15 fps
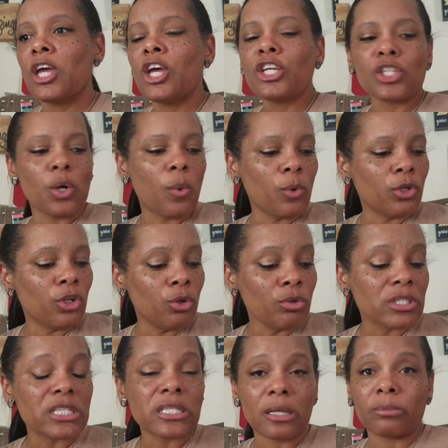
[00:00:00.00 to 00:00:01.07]
So
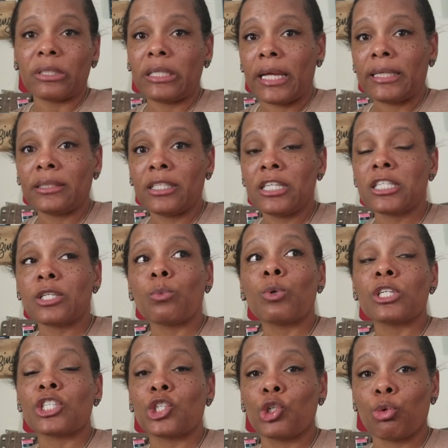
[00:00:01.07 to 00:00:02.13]
using something like this
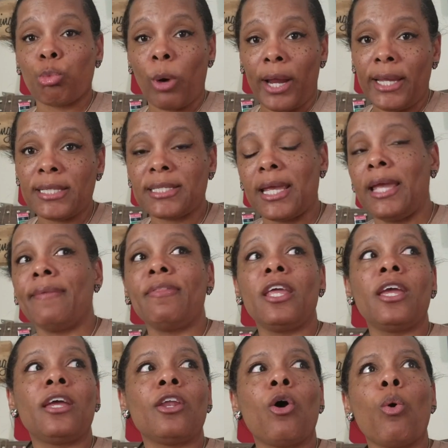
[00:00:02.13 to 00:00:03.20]
was great. And
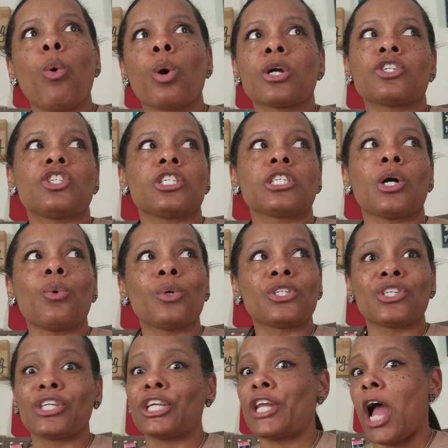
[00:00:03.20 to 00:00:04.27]
then, or just going
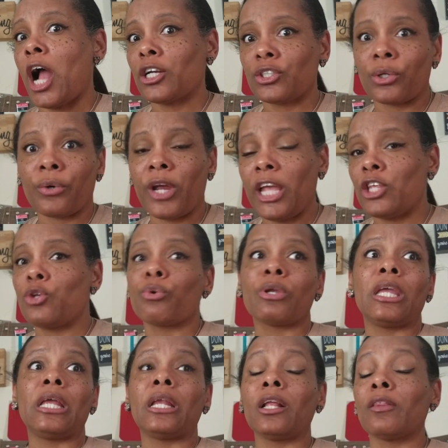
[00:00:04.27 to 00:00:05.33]
to the doctor and you're
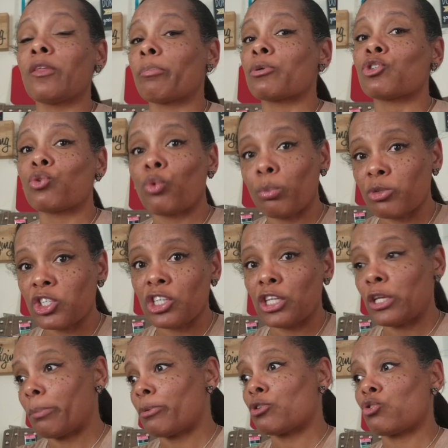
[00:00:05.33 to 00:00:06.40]
getting the prescription, and
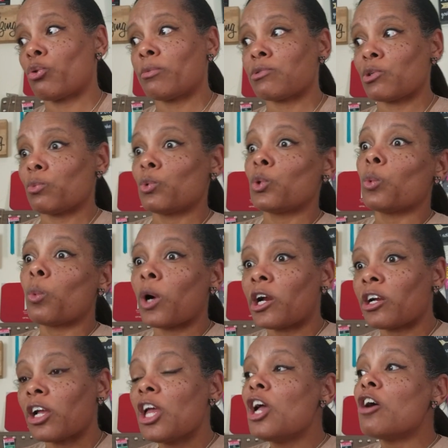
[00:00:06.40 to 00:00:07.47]
the prescription will
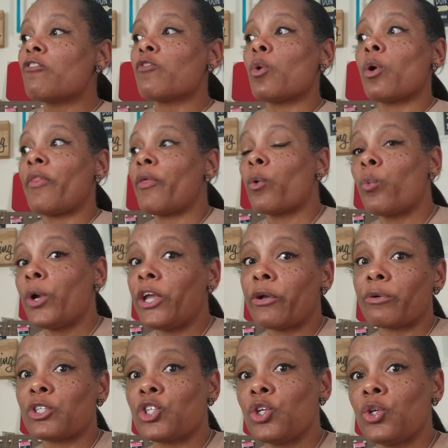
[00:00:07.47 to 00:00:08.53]
work for the week
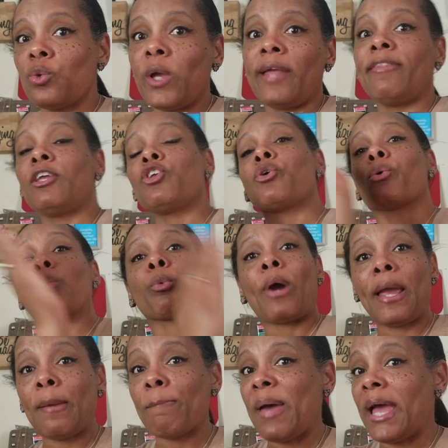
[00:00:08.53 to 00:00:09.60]
or two, and then you're
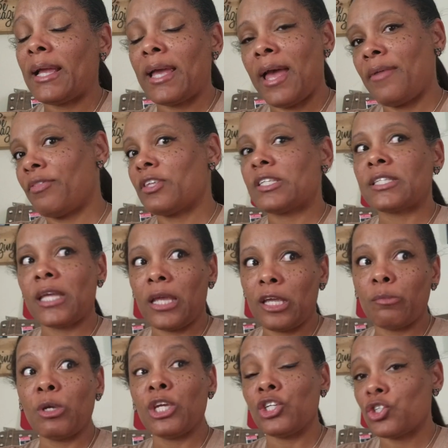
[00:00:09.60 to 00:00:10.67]
right back at the same
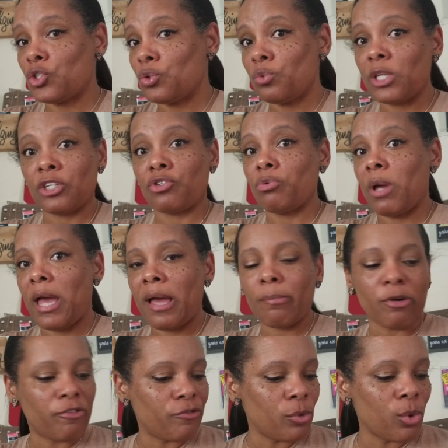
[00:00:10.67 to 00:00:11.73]
issue that you had
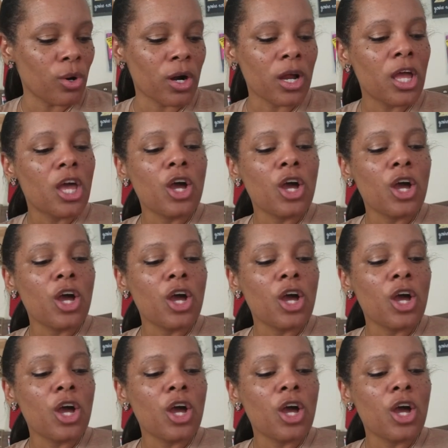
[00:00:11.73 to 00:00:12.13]
before.